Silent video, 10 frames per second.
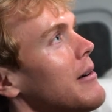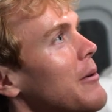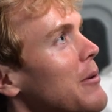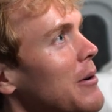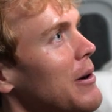
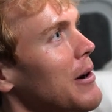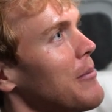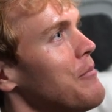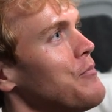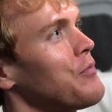
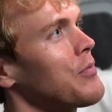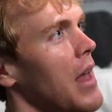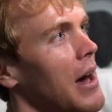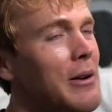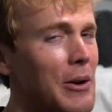or
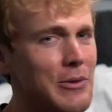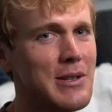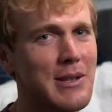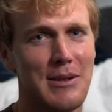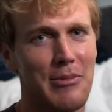I don't know,
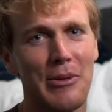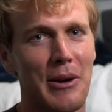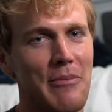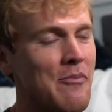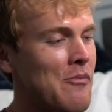just
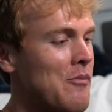exploring.